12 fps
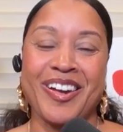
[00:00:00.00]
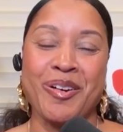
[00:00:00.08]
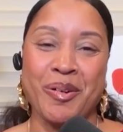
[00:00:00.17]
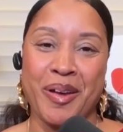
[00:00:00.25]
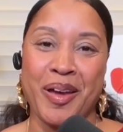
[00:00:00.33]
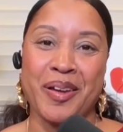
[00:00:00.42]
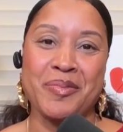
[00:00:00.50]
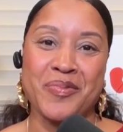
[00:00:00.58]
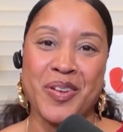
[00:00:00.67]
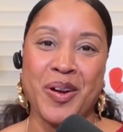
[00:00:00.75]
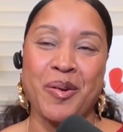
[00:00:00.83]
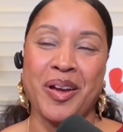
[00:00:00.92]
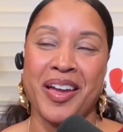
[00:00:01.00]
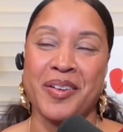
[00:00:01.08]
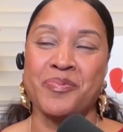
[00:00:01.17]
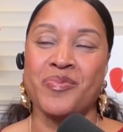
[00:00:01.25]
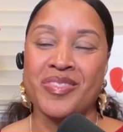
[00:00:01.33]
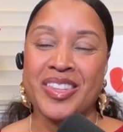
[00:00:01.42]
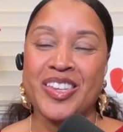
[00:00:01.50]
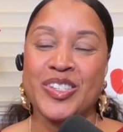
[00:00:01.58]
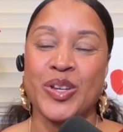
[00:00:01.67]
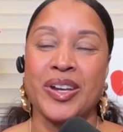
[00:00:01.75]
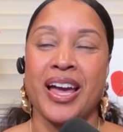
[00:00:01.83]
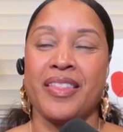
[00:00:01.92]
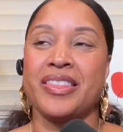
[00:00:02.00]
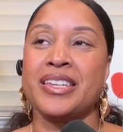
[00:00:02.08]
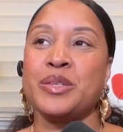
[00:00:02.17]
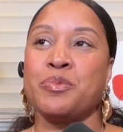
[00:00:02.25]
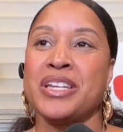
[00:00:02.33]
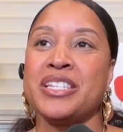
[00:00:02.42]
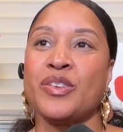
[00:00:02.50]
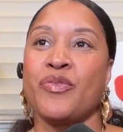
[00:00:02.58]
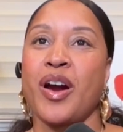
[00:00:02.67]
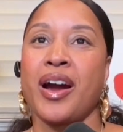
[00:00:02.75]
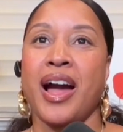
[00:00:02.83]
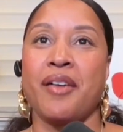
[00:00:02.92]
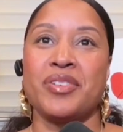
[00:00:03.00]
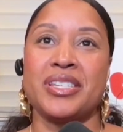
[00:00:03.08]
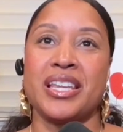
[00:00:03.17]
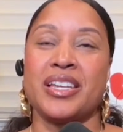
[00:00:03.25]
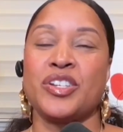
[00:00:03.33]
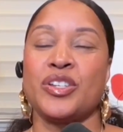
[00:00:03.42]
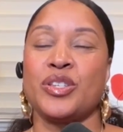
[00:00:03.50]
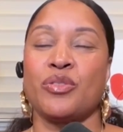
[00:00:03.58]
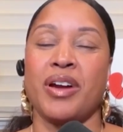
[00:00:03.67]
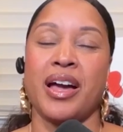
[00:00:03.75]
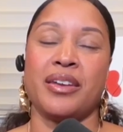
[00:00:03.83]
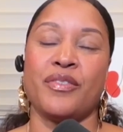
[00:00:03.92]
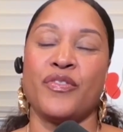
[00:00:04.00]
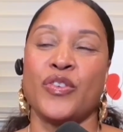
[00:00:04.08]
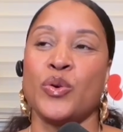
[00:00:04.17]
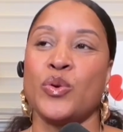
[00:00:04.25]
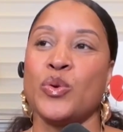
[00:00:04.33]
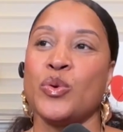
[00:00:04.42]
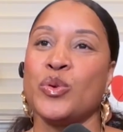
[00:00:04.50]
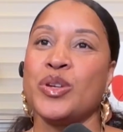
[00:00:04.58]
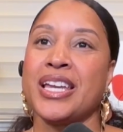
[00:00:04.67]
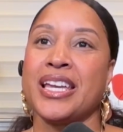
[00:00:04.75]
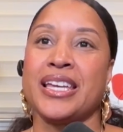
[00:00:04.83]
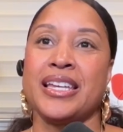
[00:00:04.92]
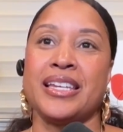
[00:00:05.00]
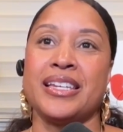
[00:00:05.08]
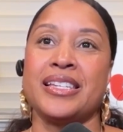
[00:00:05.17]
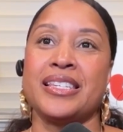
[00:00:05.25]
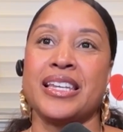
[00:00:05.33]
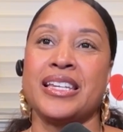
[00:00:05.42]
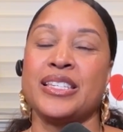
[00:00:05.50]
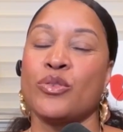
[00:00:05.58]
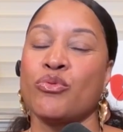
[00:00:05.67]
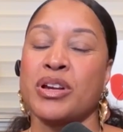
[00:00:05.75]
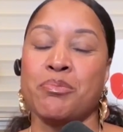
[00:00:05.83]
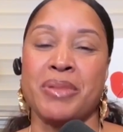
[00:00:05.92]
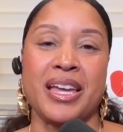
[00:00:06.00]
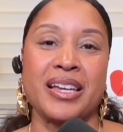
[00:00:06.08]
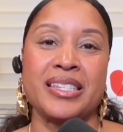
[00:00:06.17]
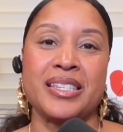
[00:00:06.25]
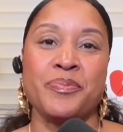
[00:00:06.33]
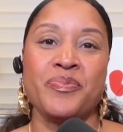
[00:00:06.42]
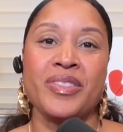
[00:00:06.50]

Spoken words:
Okay. Okay. So now this piece of our conversation surrounding food is it's a remix.